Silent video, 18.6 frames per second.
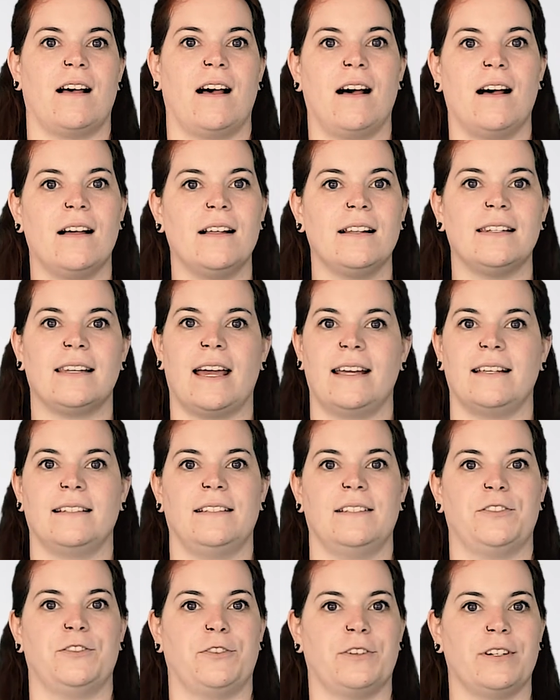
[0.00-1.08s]
all
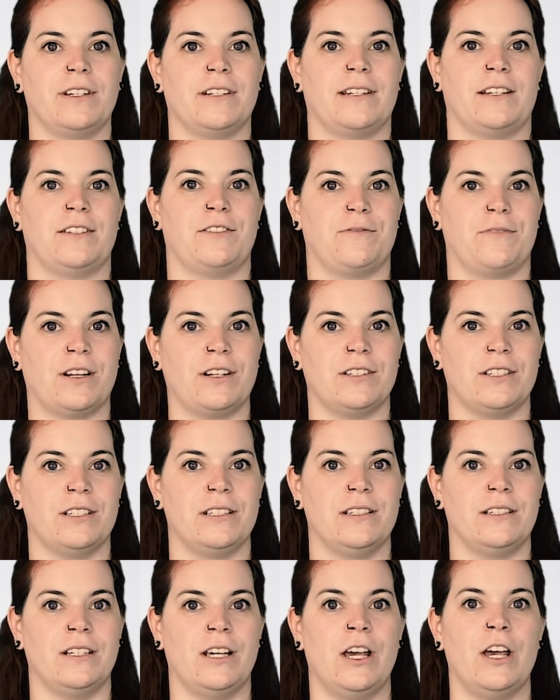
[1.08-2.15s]
nicely sorted and
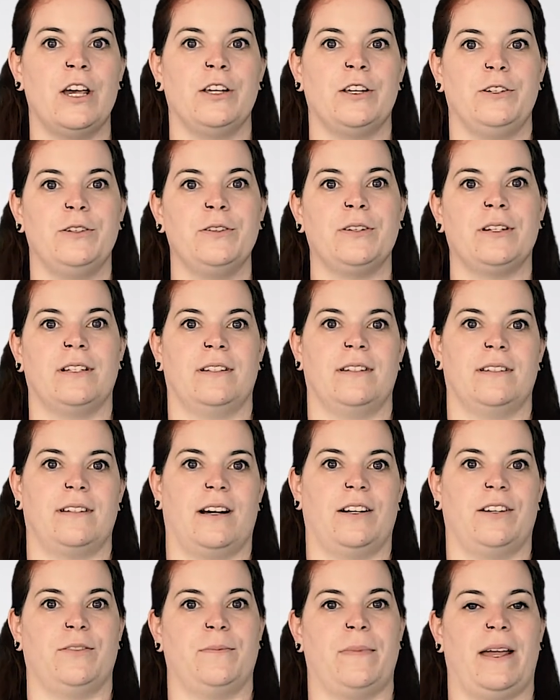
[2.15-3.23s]
structured, you can
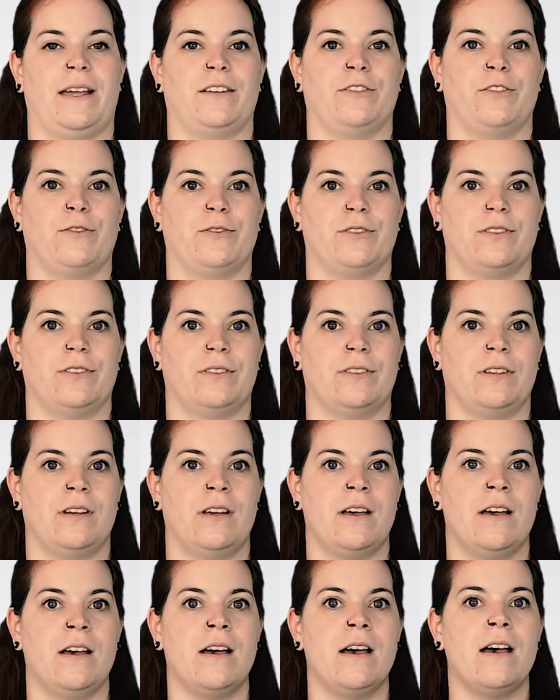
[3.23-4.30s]
start to make notes.
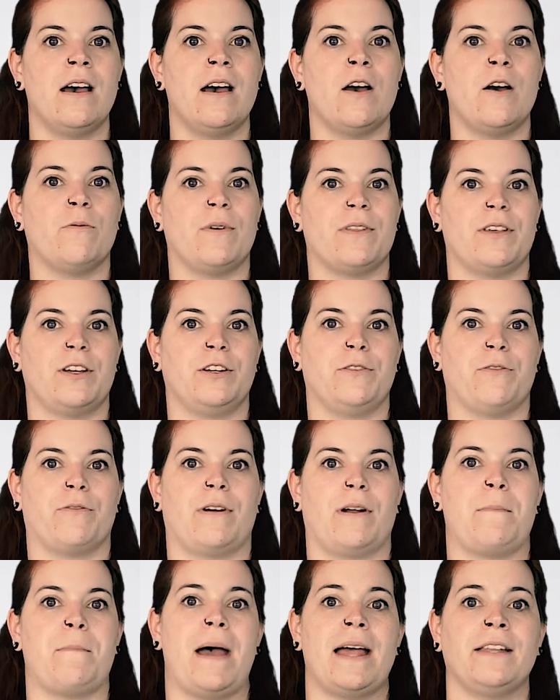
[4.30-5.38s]
Whether you're
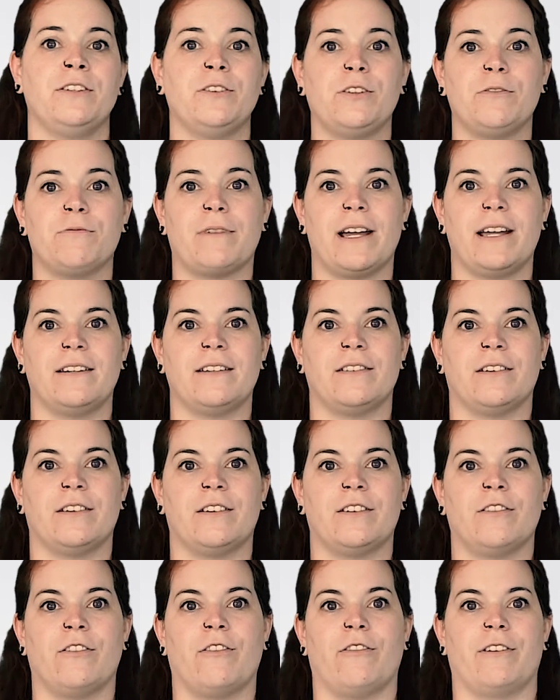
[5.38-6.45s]
a manual
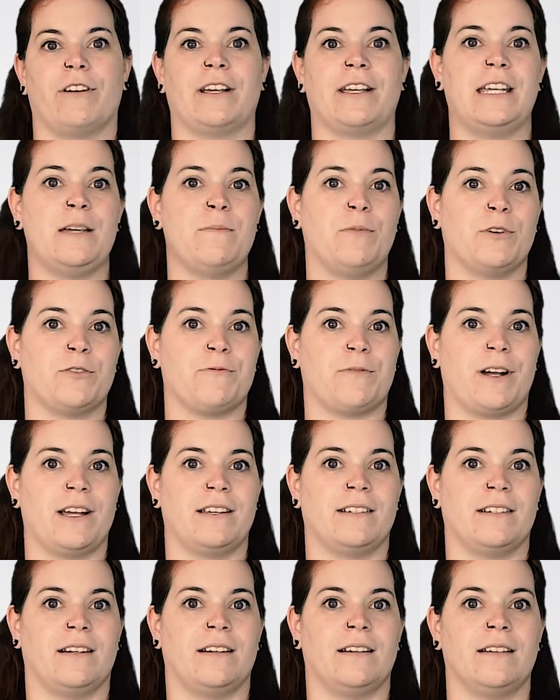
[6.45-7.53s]
writer or a keyboard
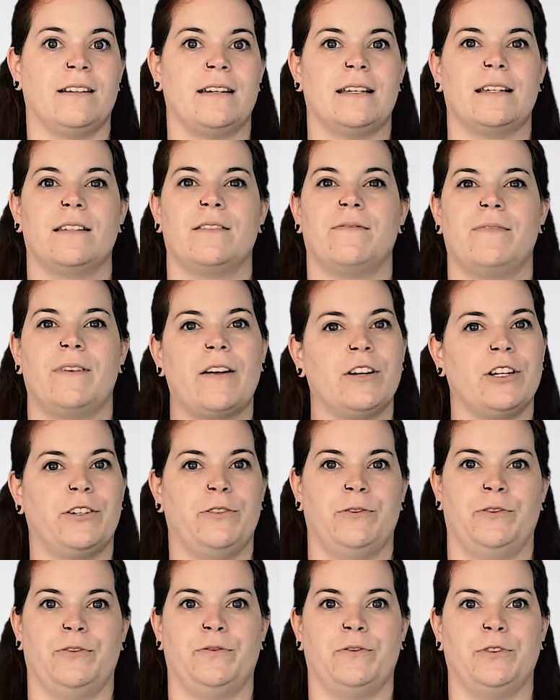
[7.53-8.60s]
writer, it is very
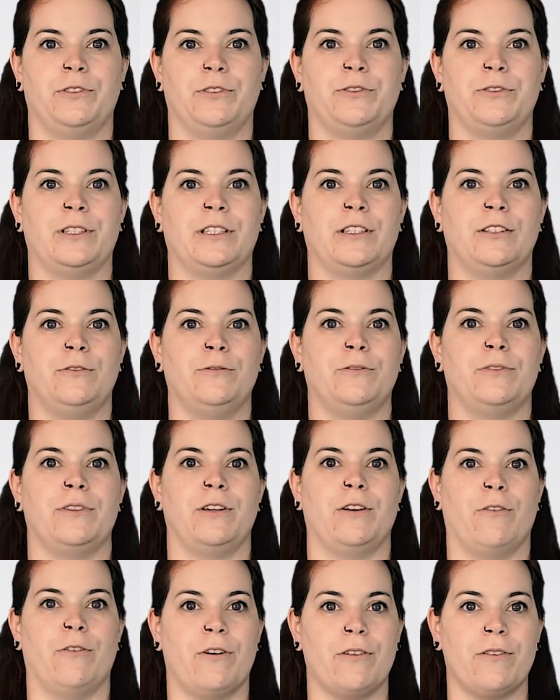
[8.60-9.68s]
useful to include the
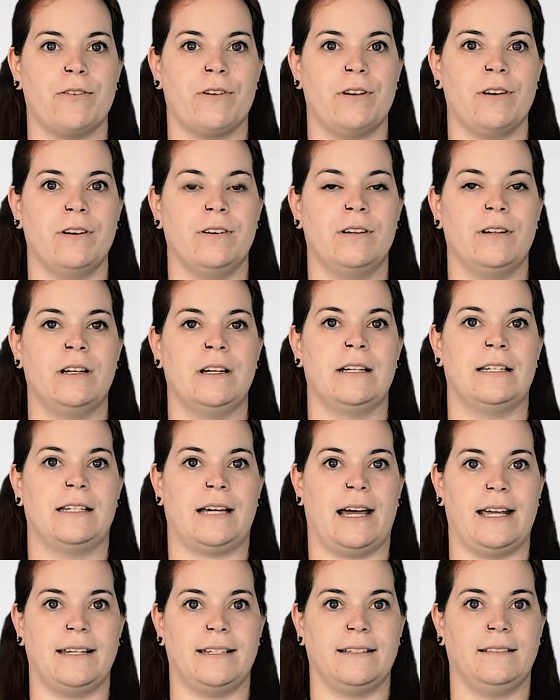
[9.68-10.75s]
author,
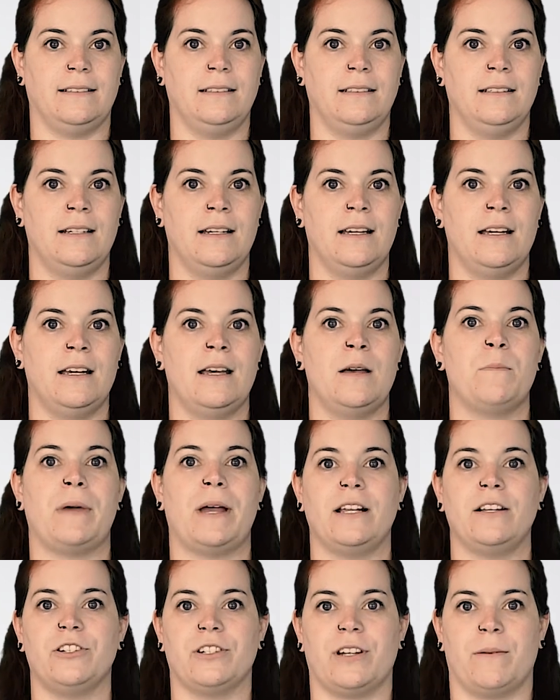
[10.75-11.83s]
title,
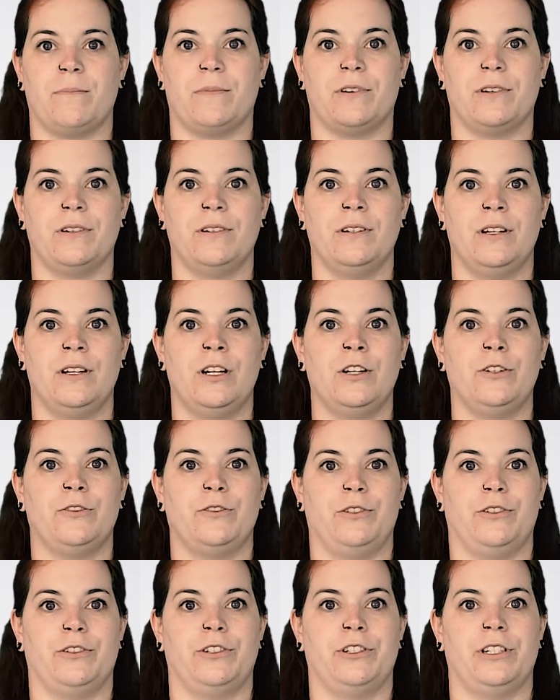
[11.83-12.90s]
page number to
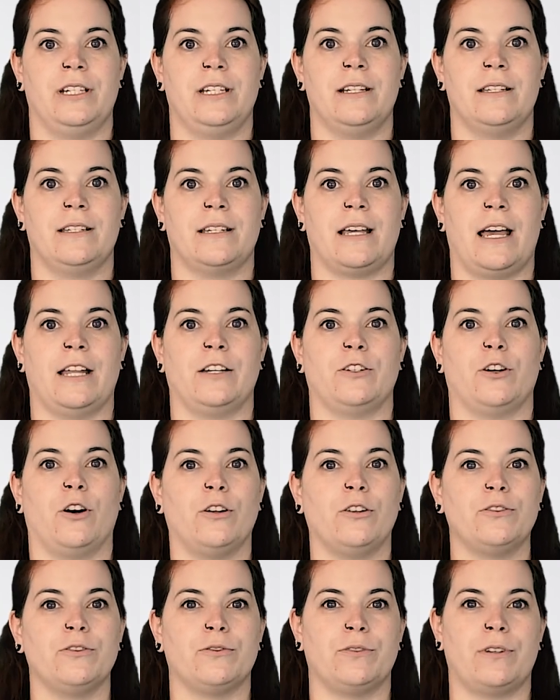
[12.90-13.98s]
your sheets and
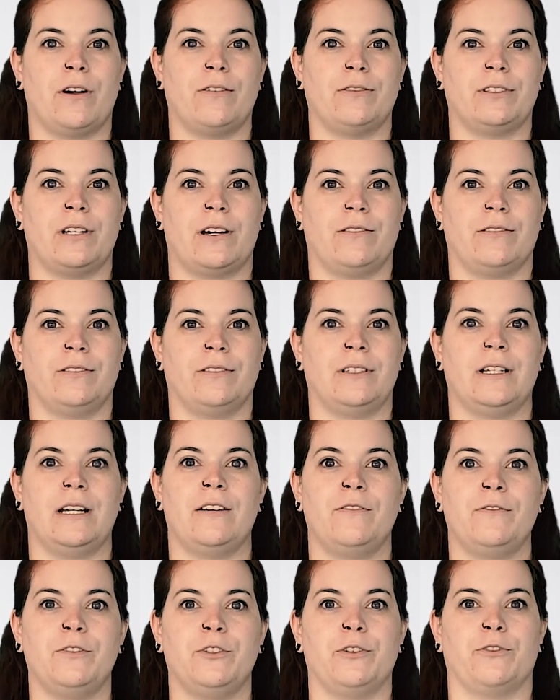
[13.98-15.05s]
also note down
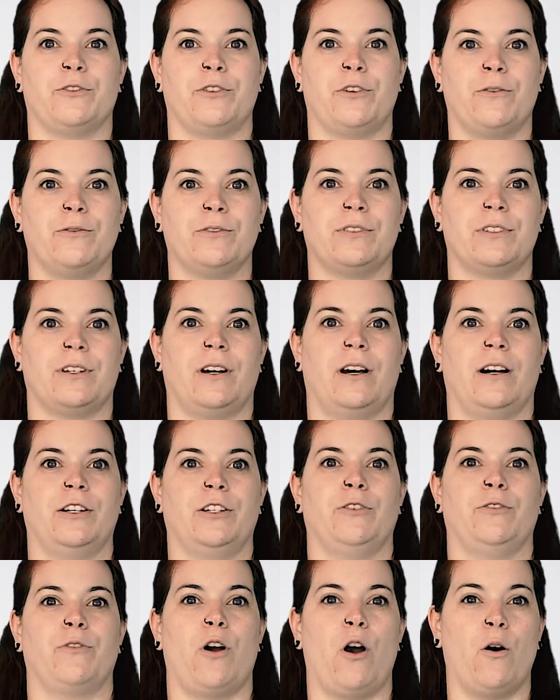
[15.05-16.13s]
if your notes are
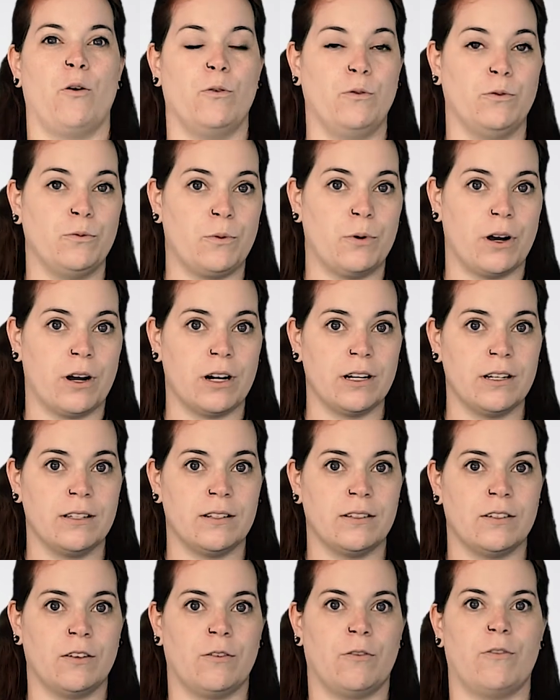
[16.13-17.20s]
your own
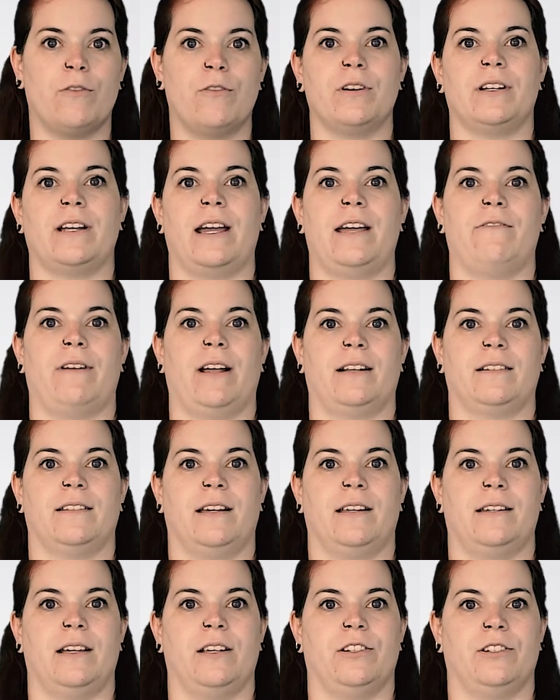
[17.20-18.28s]
words or direct
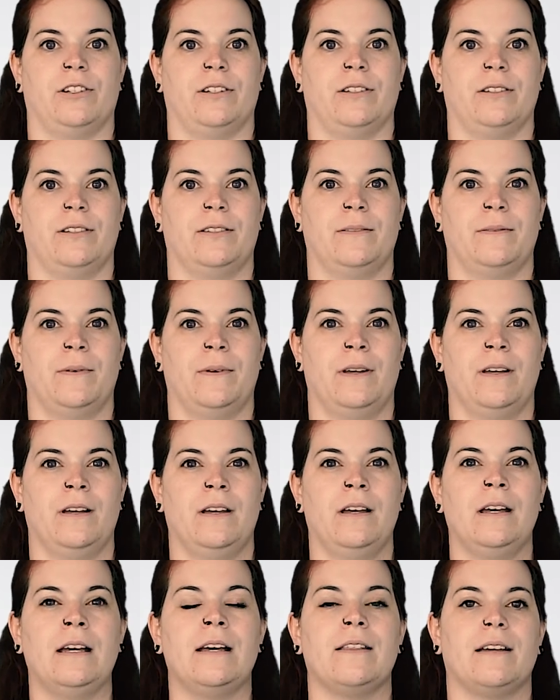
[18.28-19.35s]
citations.
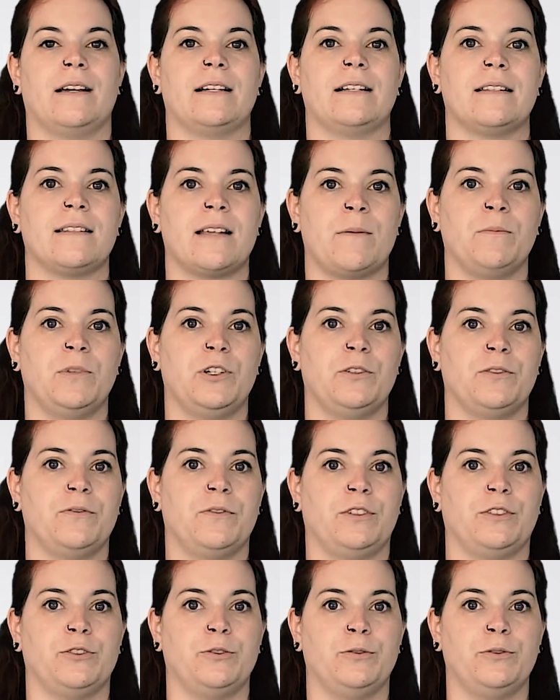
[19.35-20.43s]
There are some
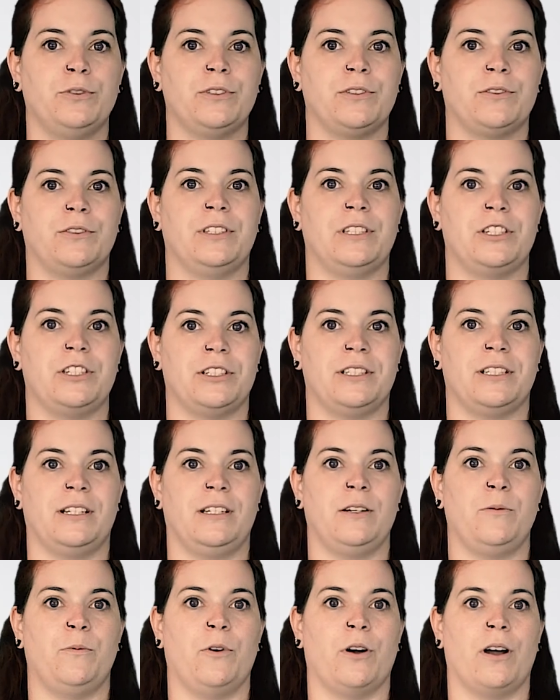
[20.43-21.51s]
useful tools to
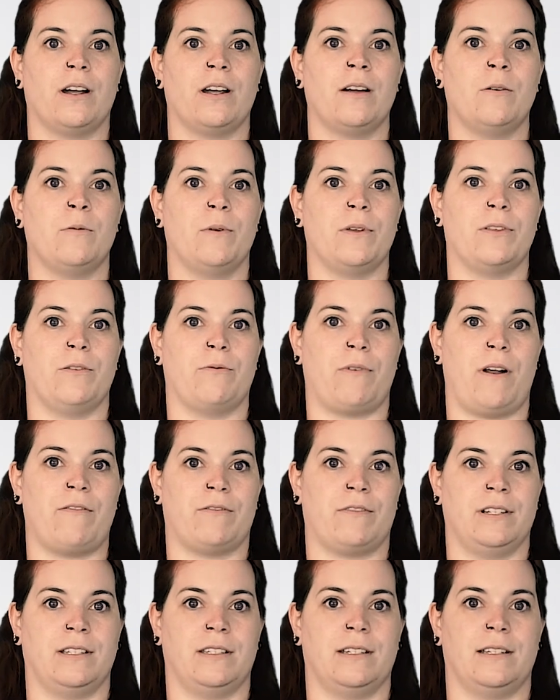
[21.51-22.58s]
digitally work with your
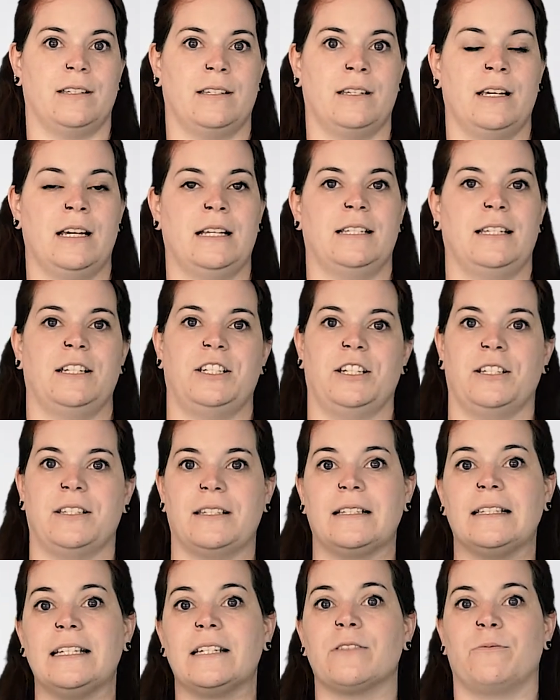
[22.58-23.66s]
references, such as
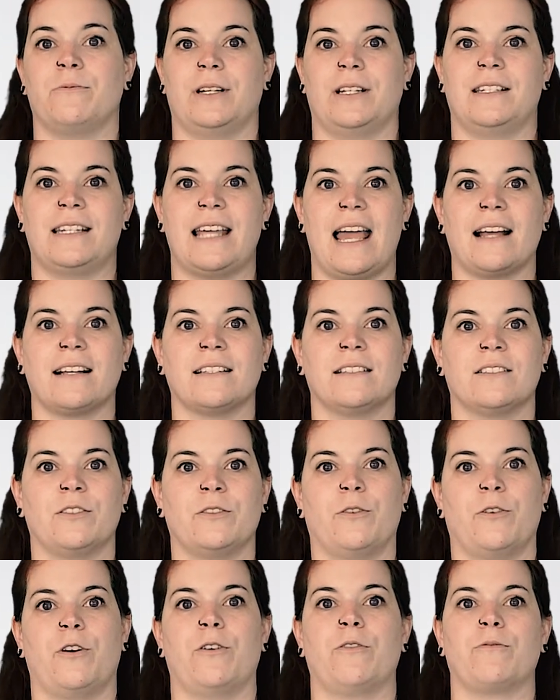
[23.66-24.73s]
Liquid Text
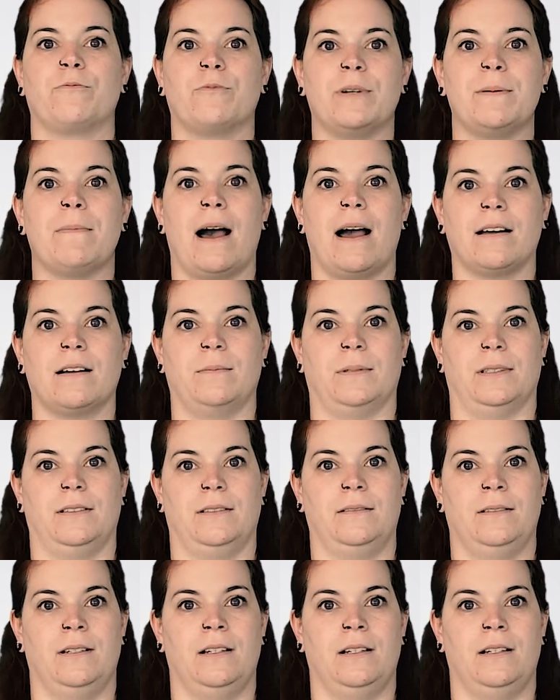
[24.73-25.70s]
or Remarkable.